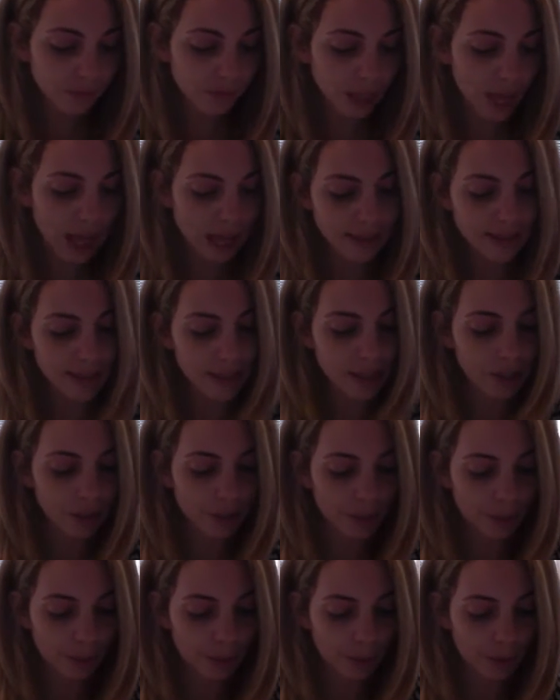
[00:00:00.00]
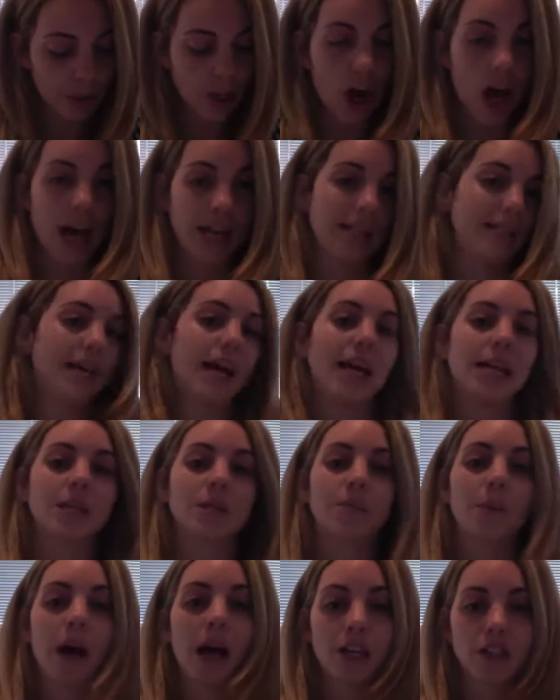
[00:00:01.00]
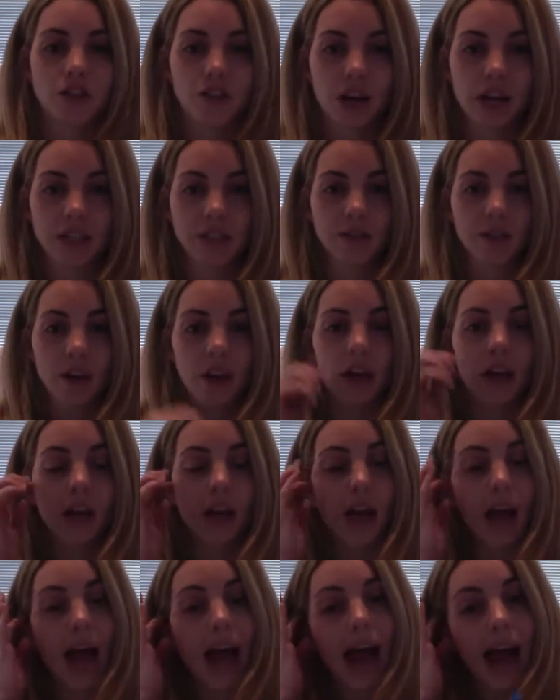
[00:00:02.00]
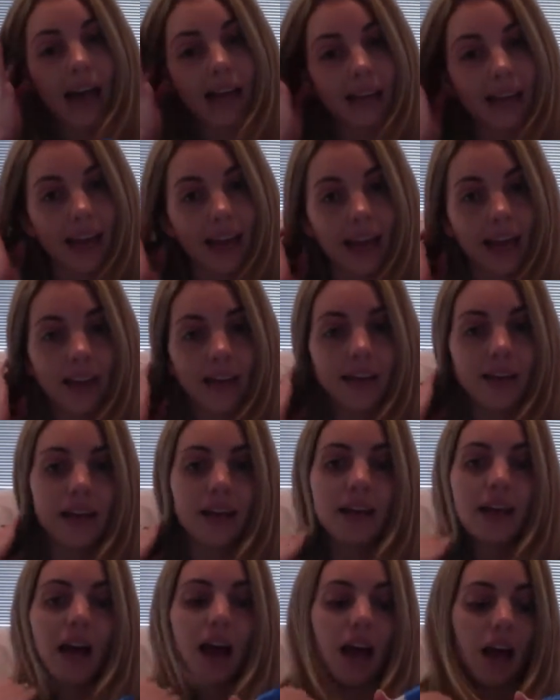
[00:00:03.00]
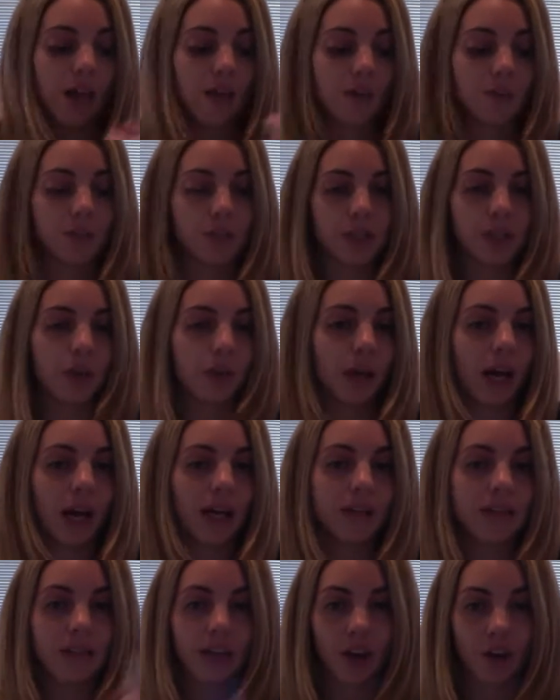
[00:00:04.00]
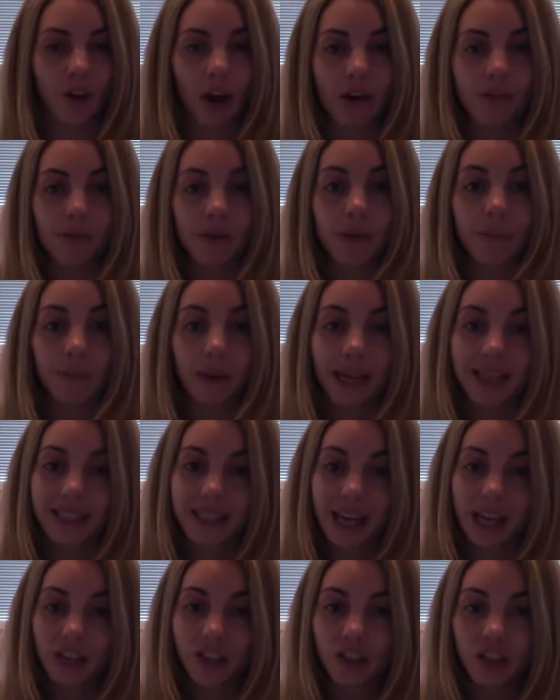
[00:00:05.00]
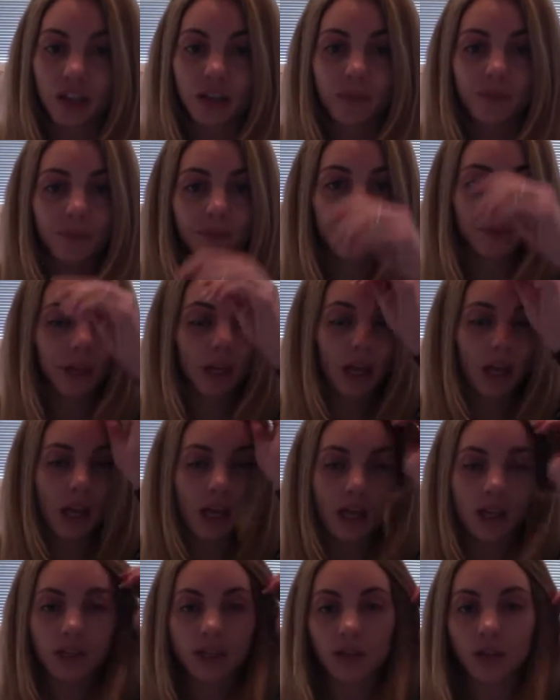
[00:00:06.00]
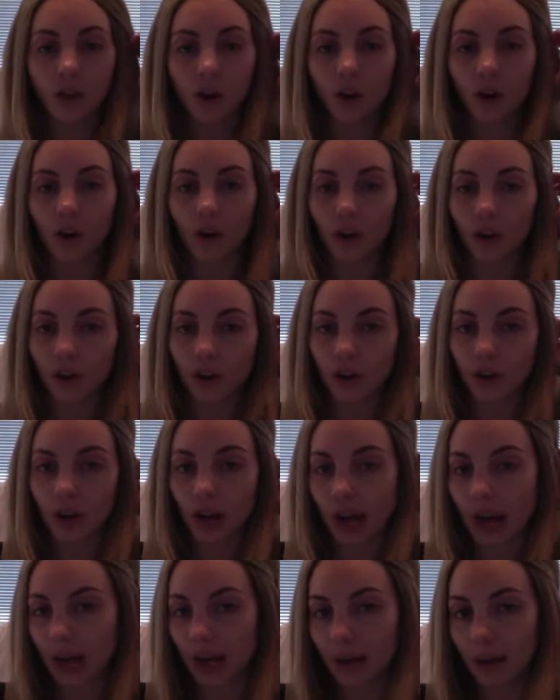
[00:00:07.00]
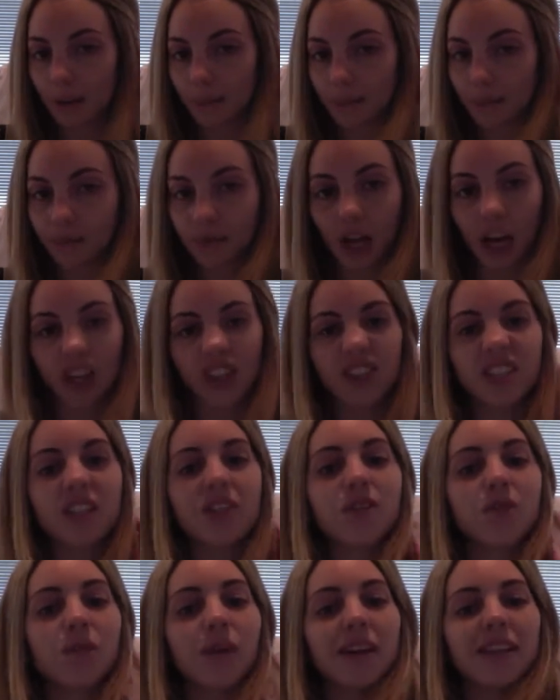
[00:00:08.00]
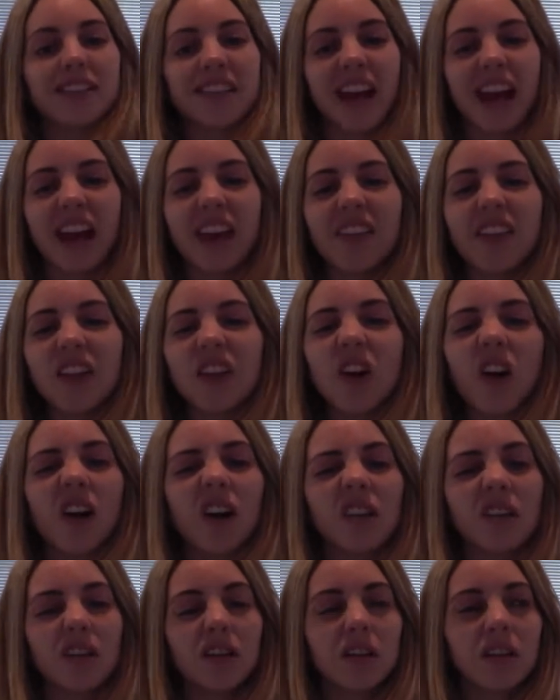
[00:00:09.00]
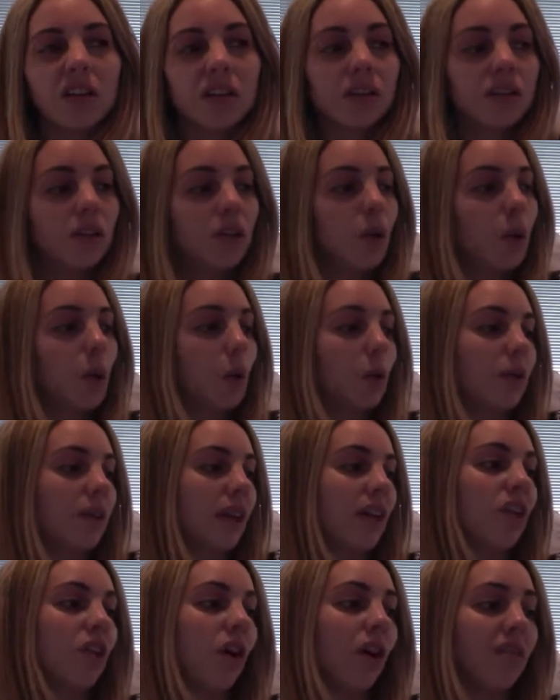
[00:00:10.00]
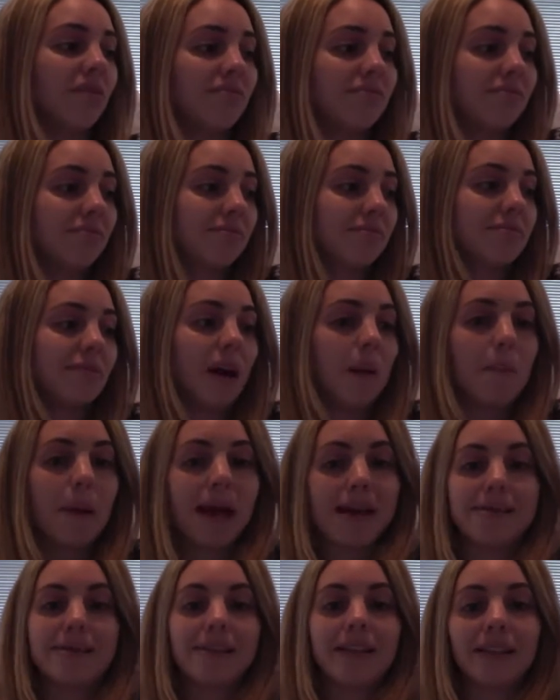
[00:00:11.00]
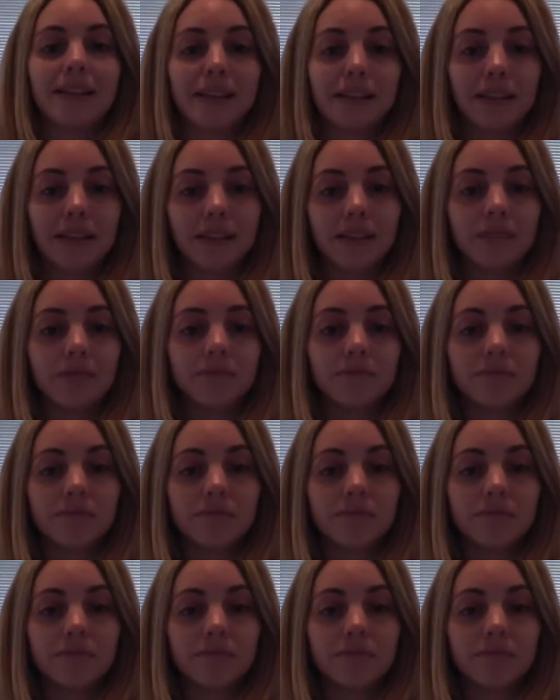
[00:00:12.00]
until 9 days past transfer. Again, the Brazil nuts are great for implantation. So I just did 3 a day. They're not amazingly